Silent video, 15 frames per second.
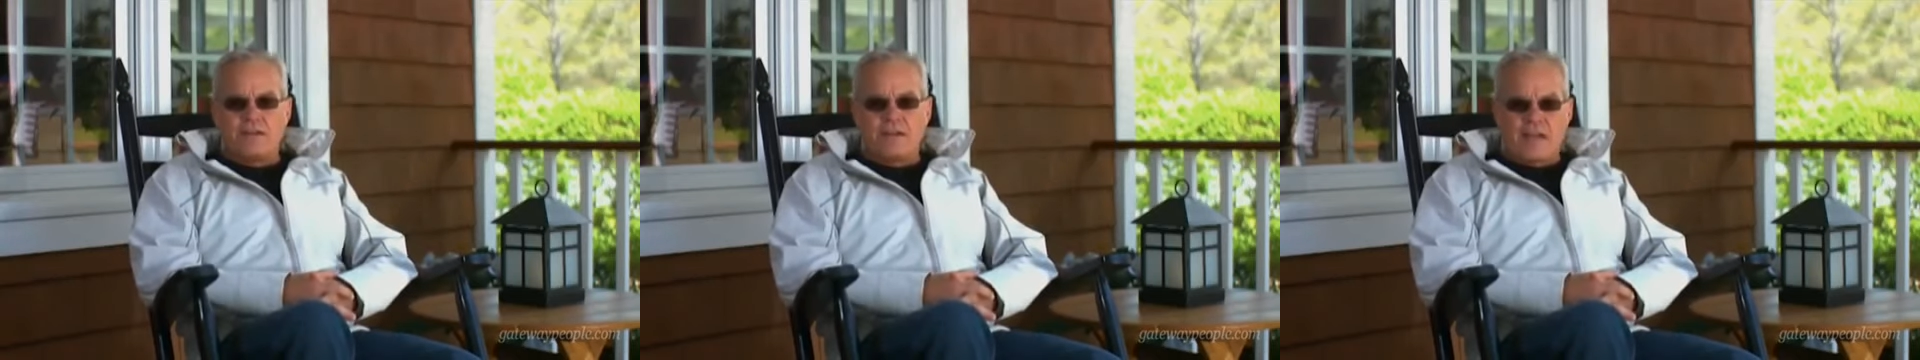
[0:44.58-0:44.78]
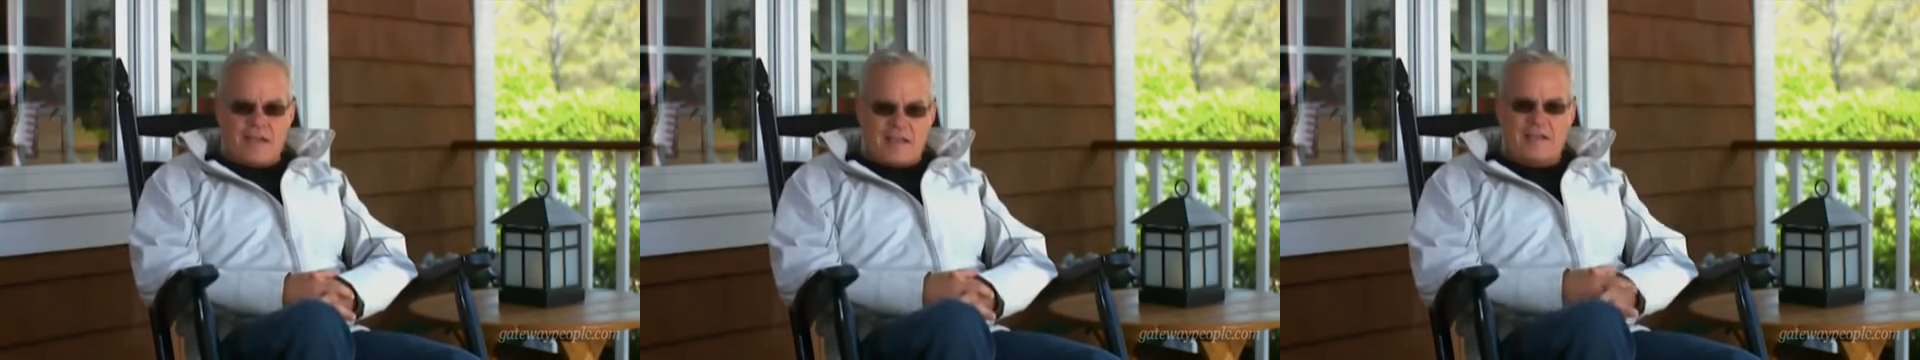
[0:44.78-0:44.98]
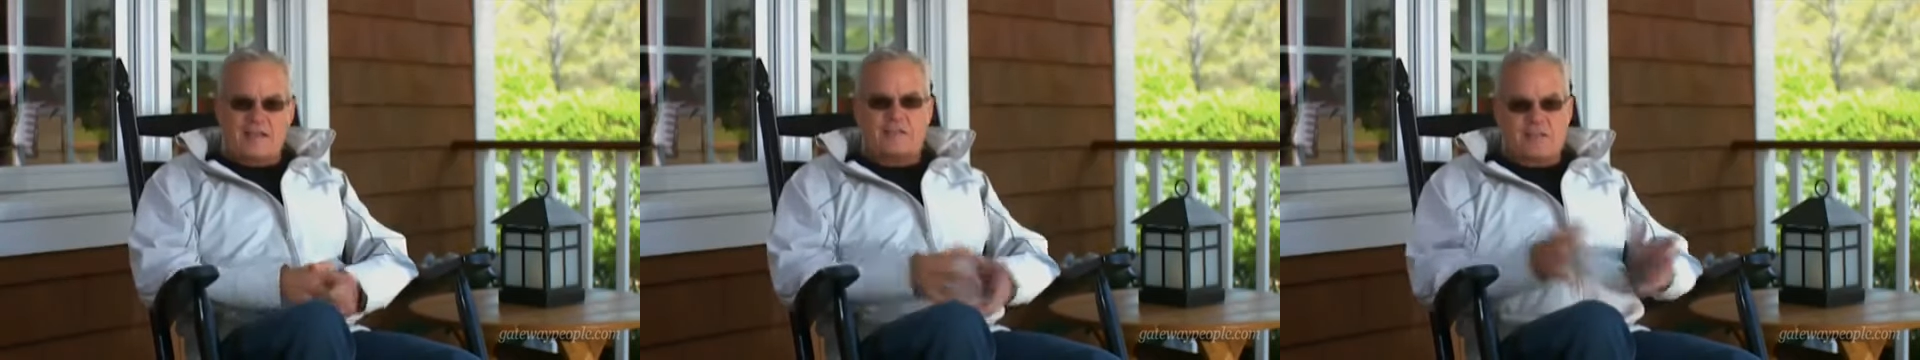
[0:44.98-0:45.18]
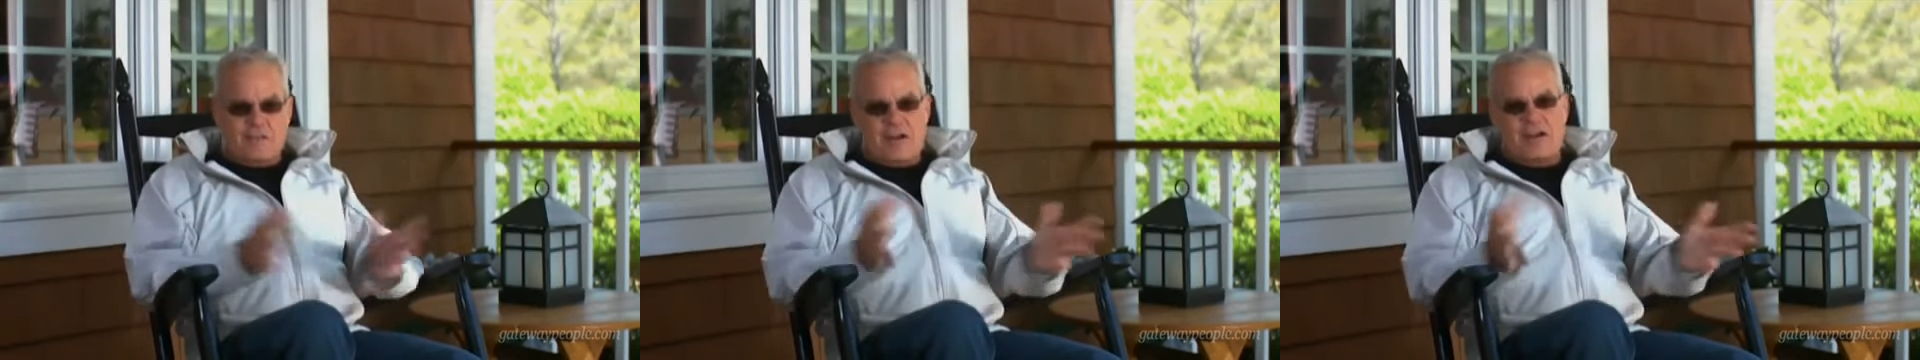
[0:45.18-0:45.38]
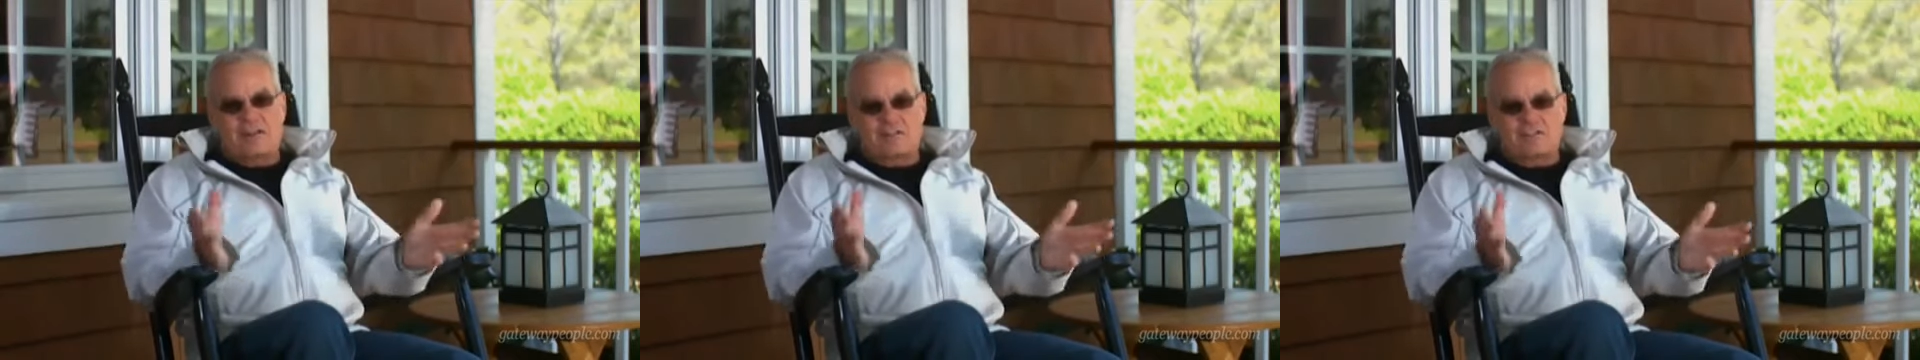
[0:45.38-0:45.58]
And
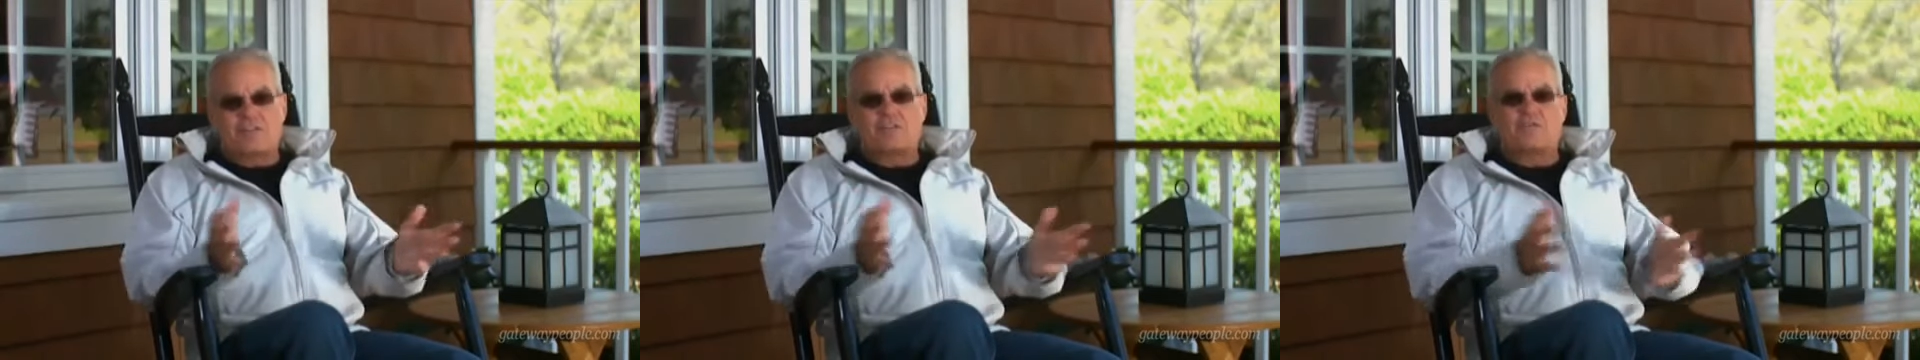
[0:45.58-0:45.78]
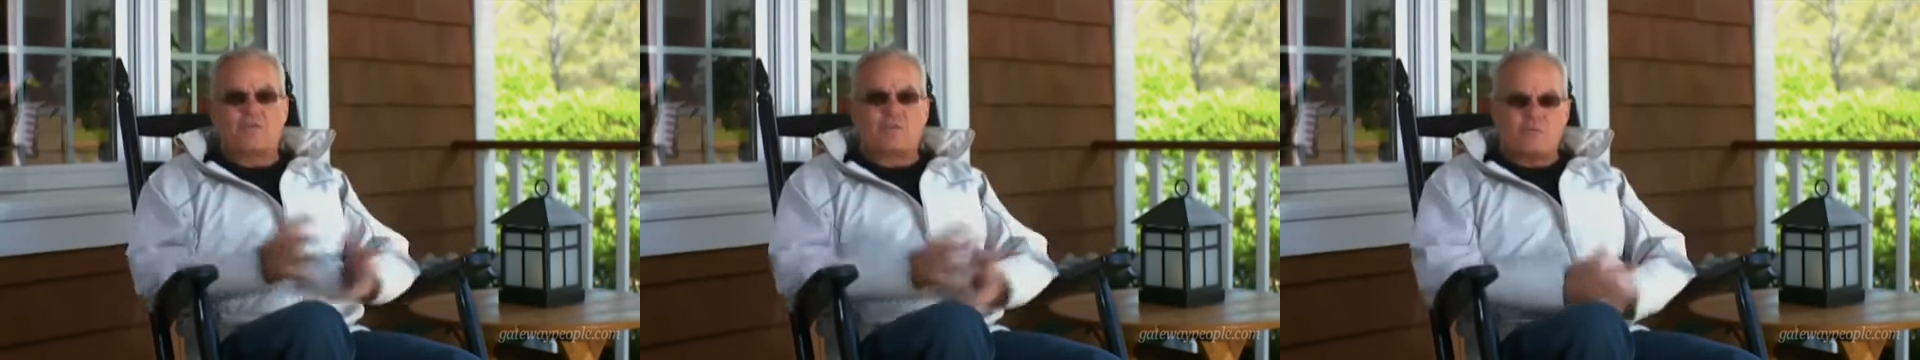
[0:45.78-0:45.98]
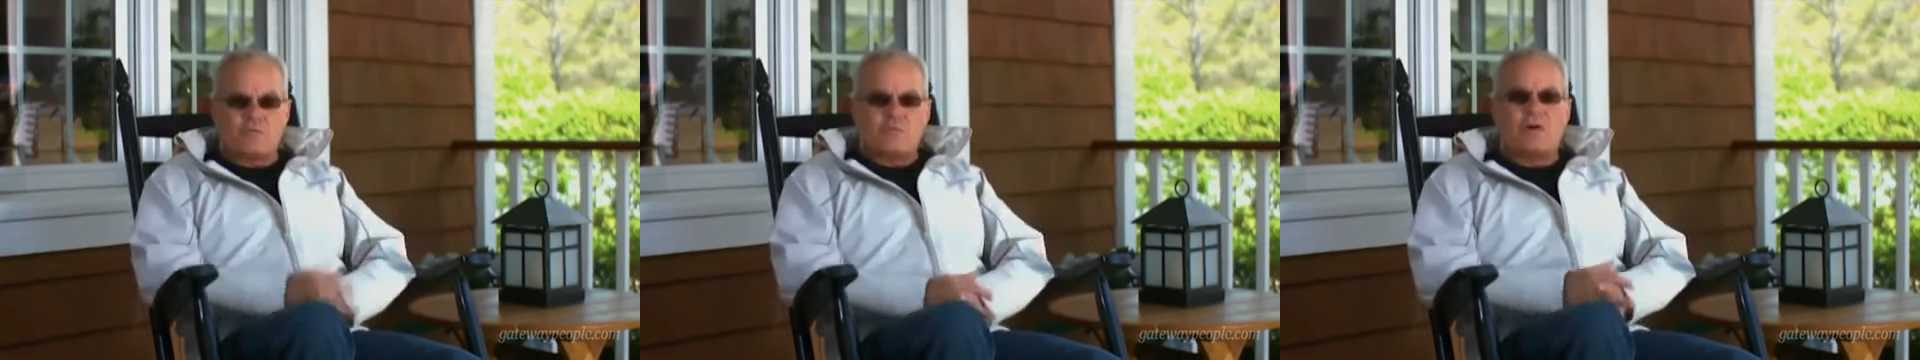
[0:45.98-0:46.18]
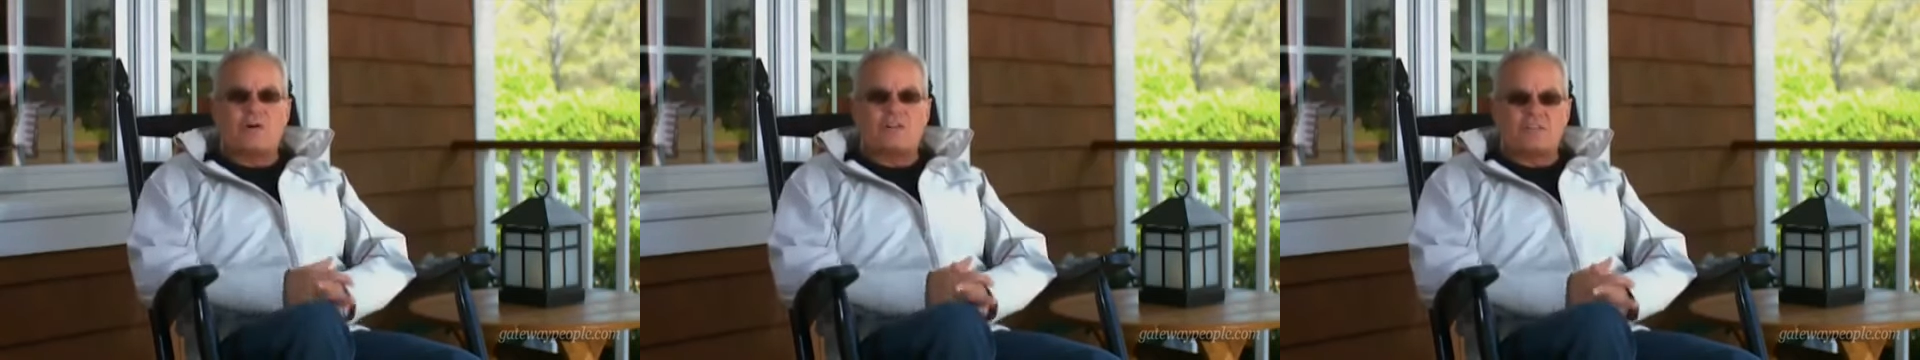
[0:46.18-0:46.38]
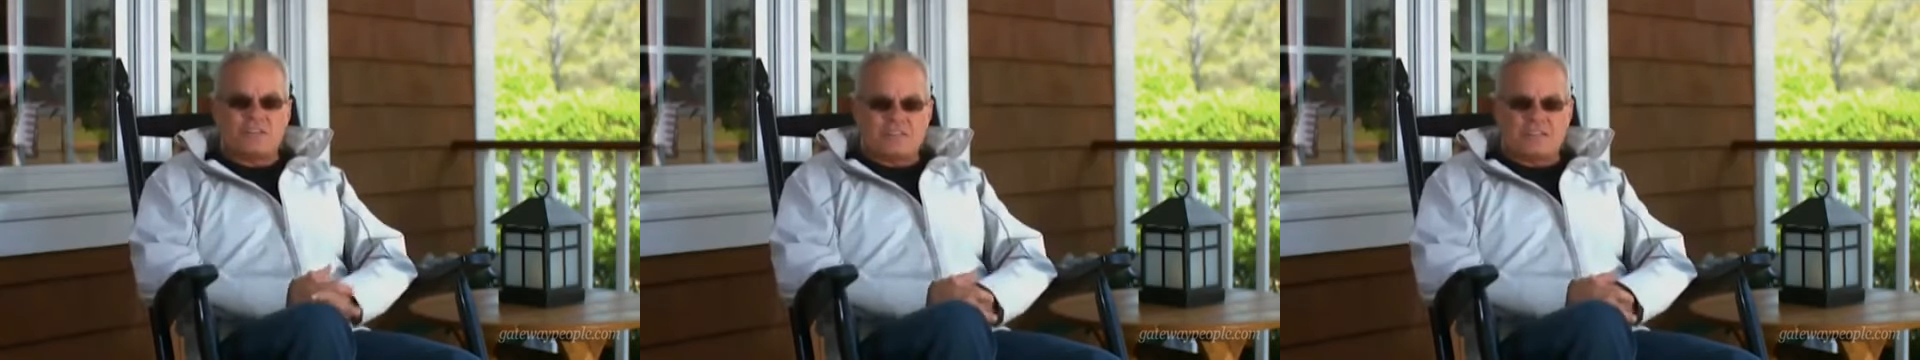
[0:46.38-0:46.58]
I said to him,
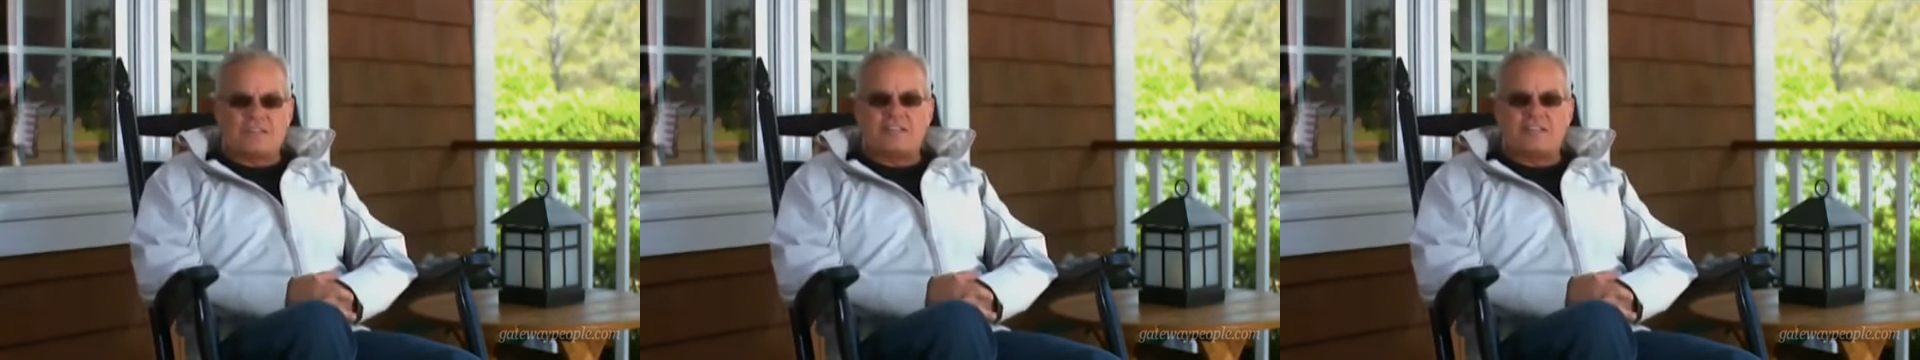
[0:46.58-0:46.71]
"Well,